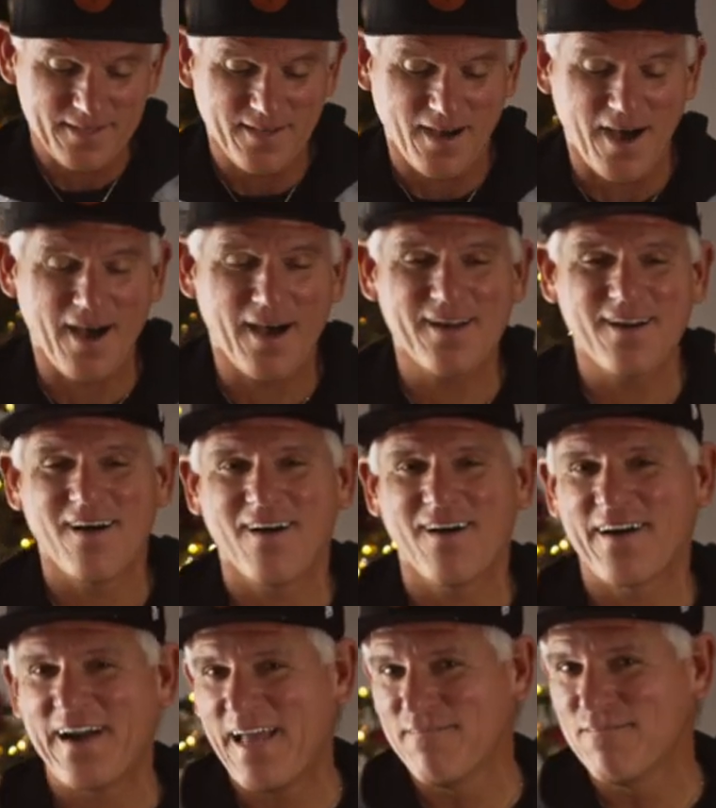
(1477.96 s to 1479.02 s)
God,
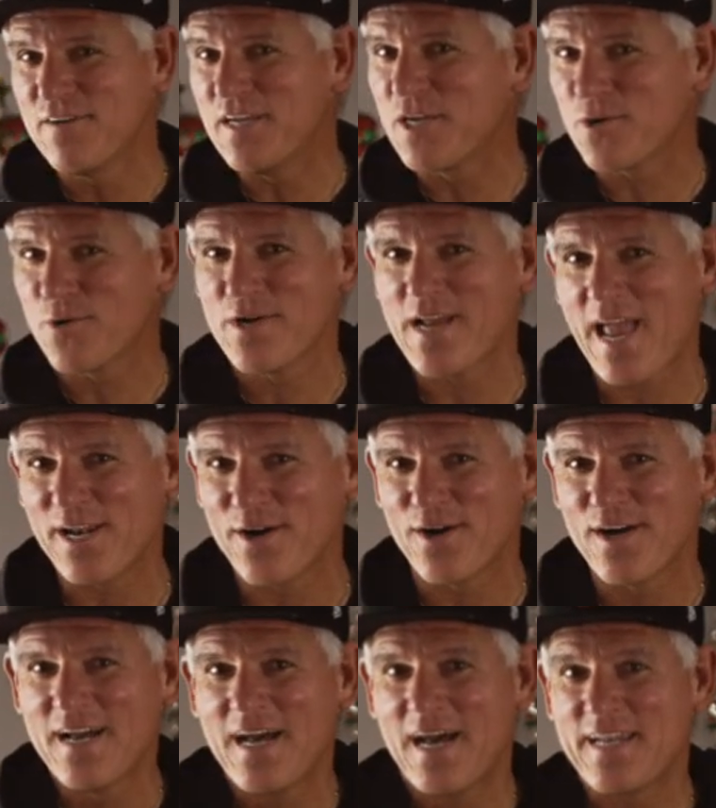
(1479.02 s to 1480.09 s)
our heavenly
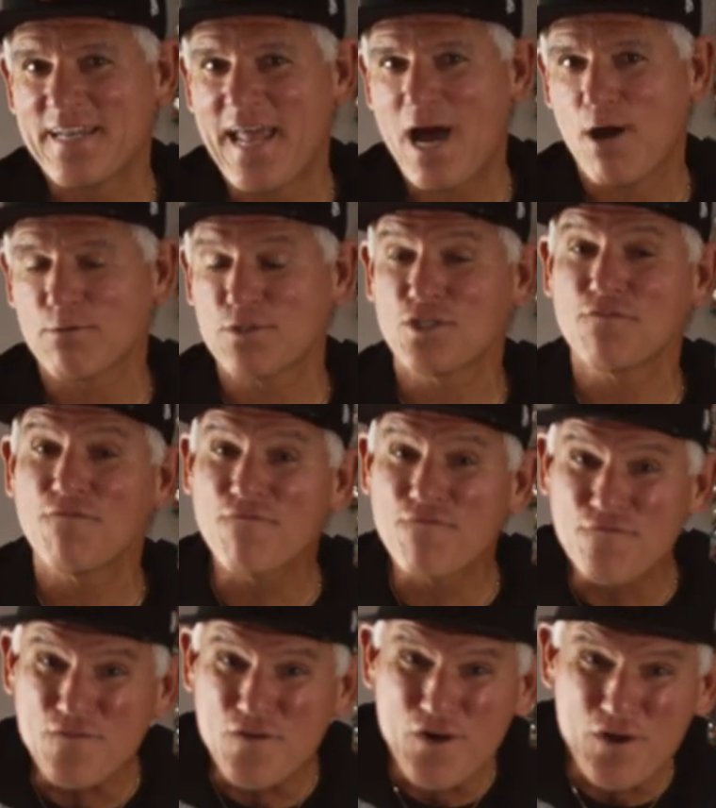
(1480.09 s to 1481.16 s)
creator, announced
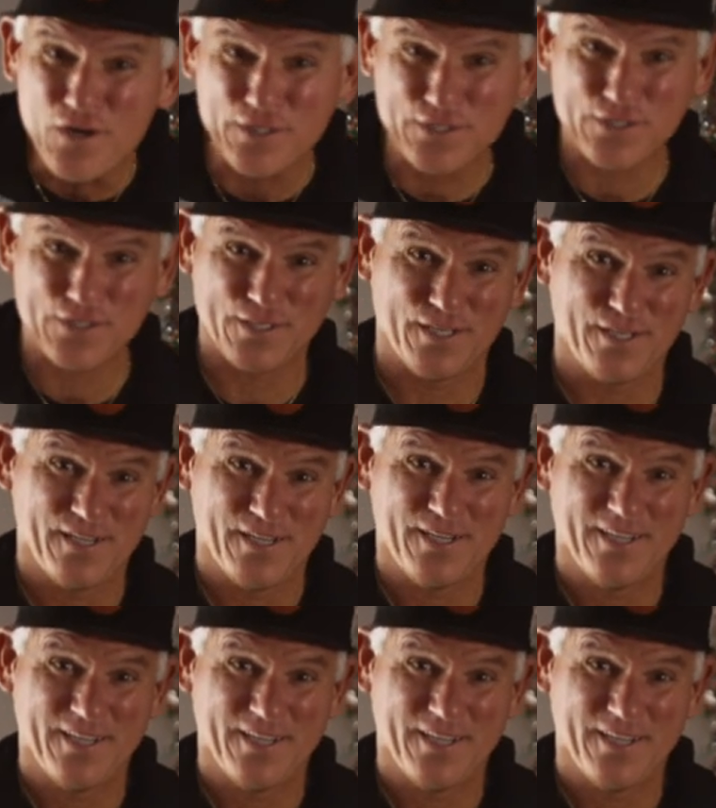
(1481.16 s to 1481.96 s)
first